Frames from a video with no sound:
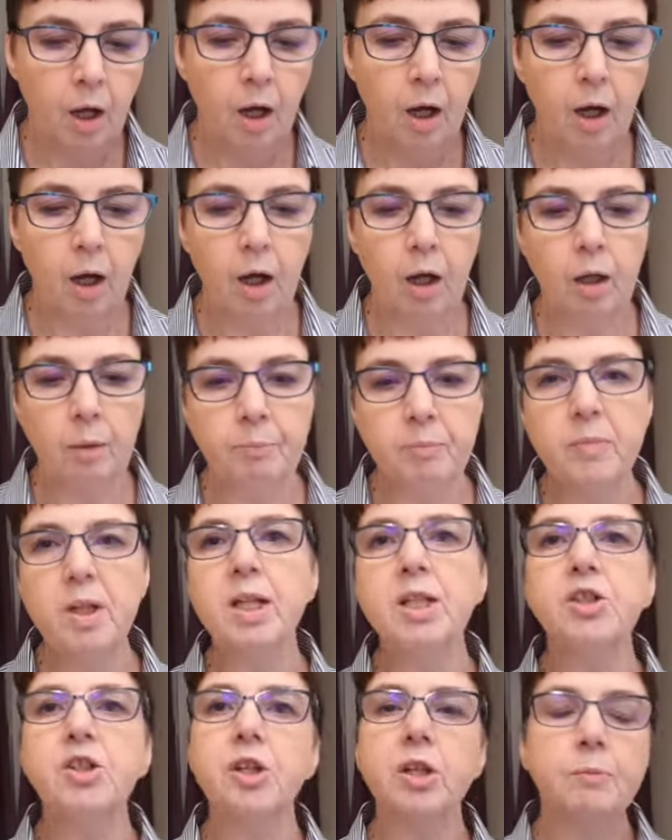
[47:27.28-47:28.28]

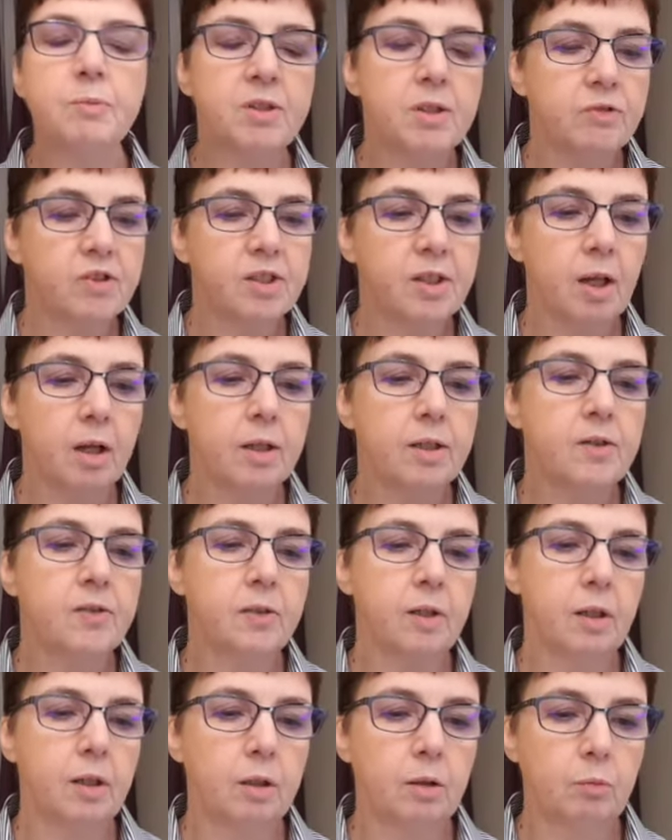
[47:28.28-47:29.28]
in terms of
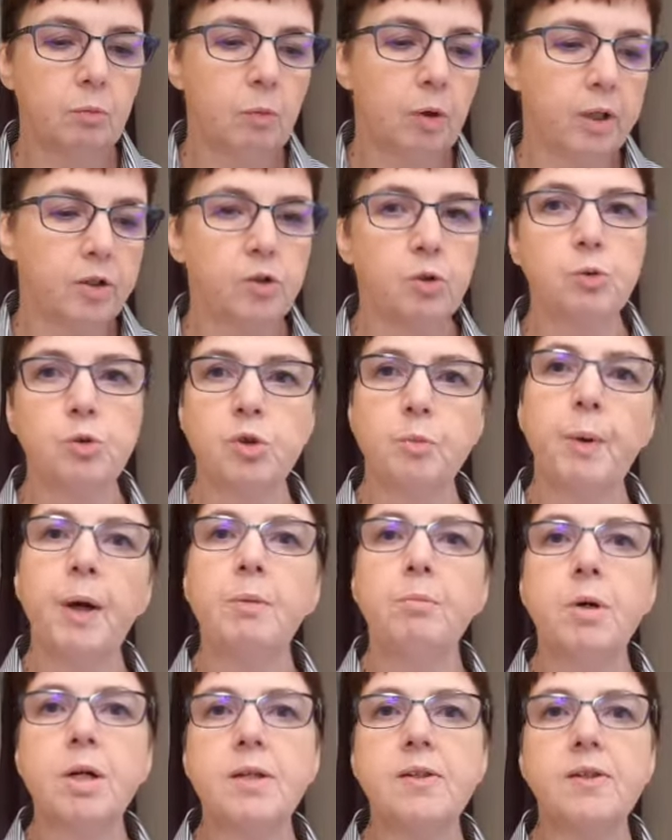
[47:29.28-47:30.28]
sizing, I talked about
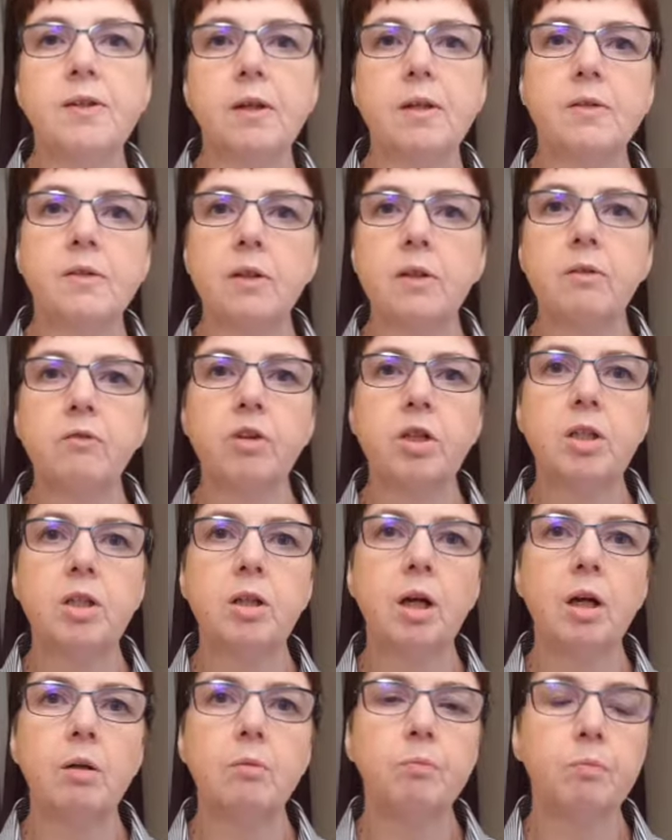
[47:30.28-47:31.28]
my size in the
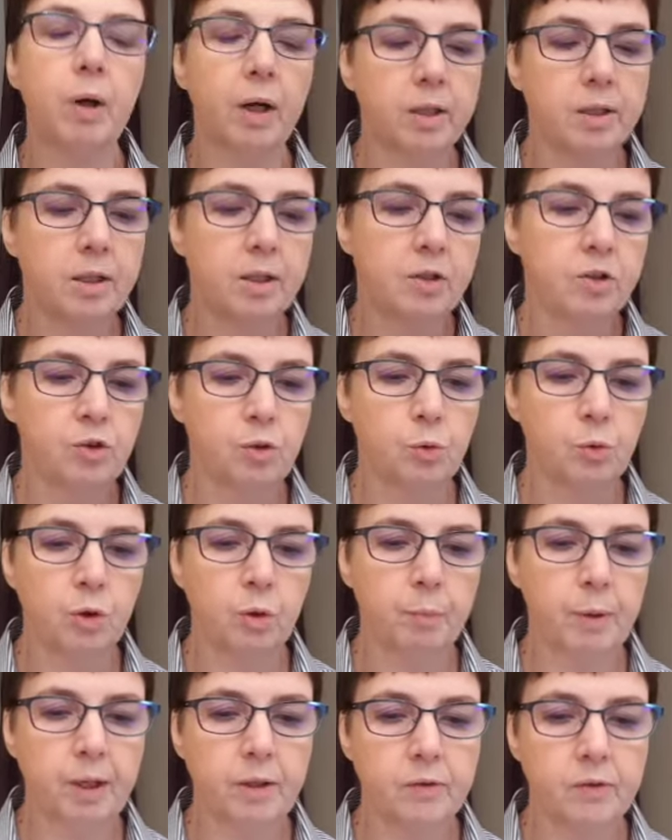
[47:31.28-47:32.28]
video, but I didn't talk
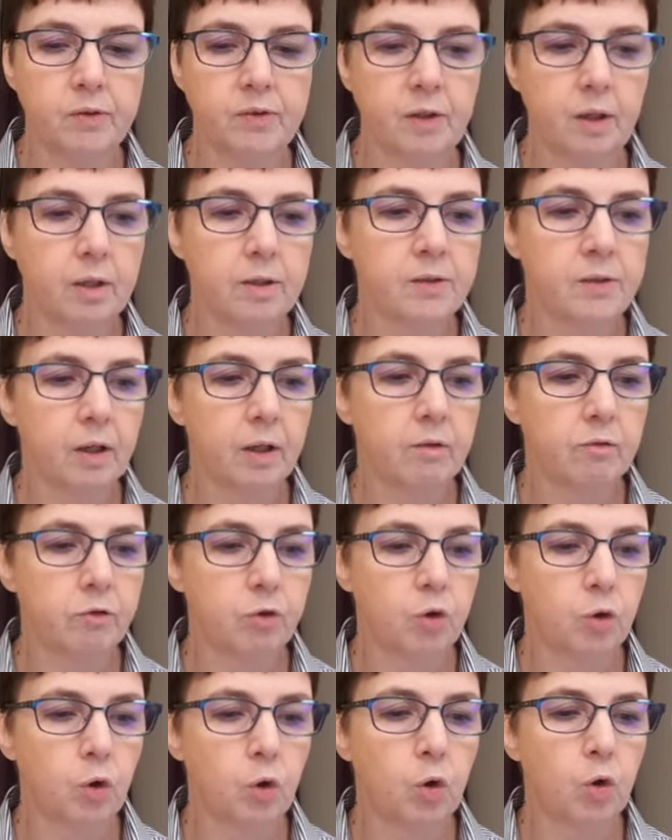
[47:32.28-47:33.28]
about the size
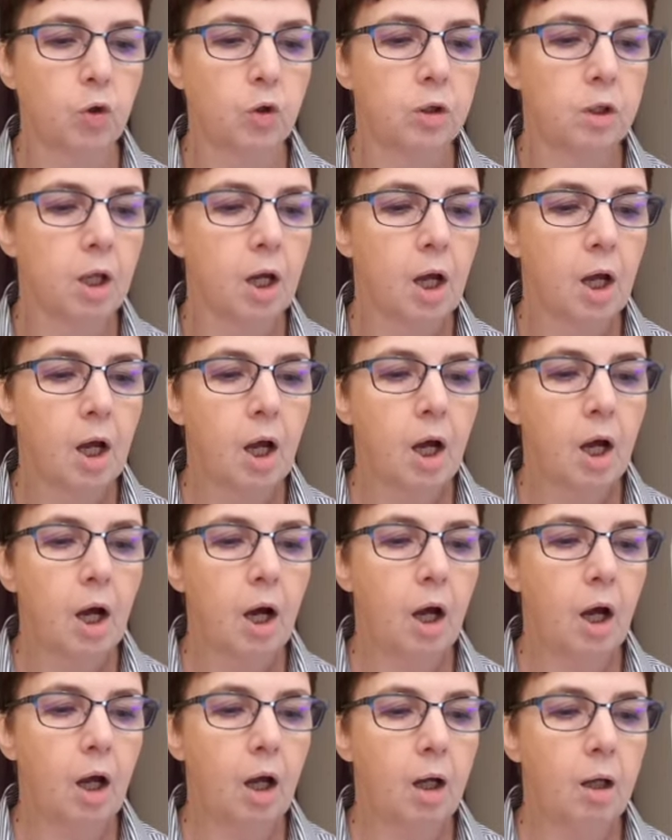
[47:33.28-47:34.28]
overall.
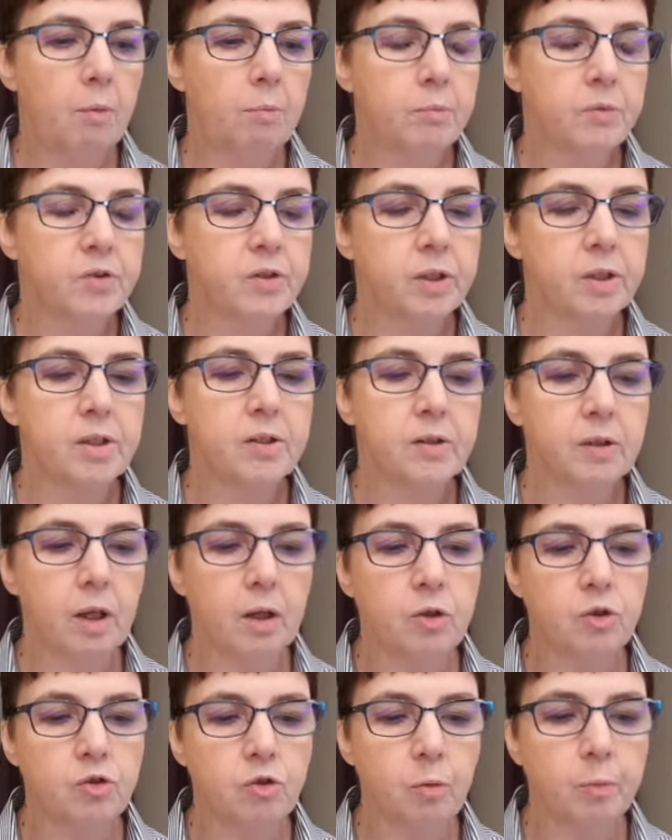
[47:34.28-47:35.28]
So this
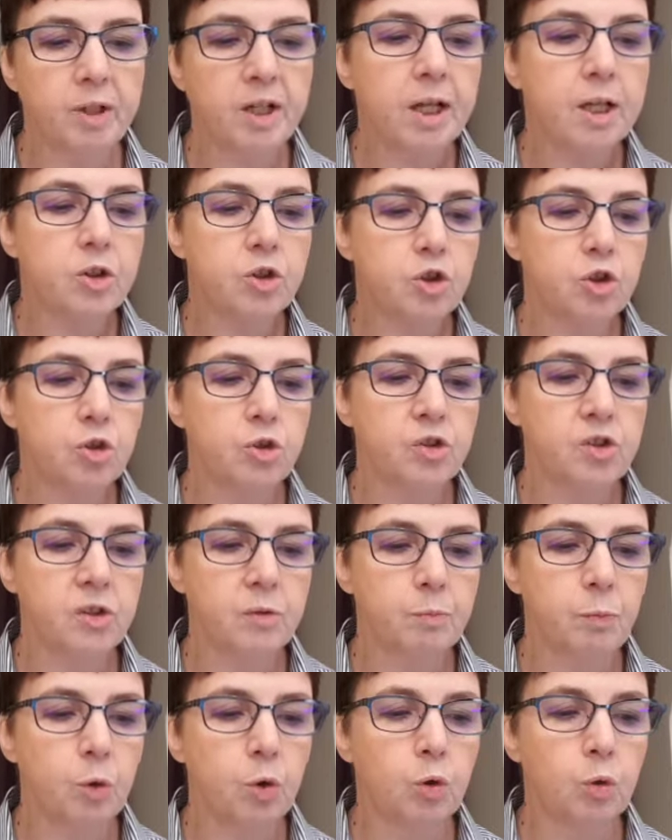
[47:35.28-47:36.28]
goes from an extra
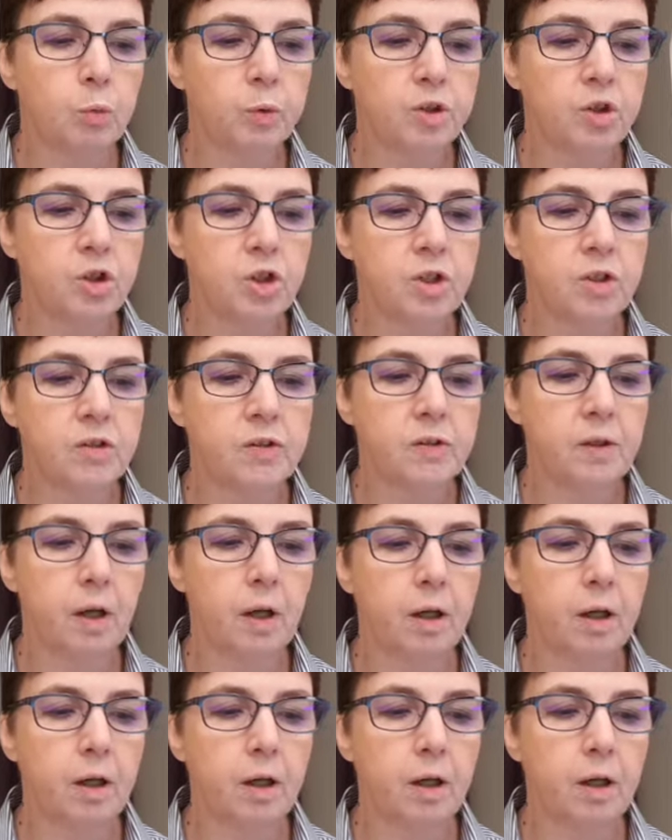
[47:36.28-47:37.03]
small, which is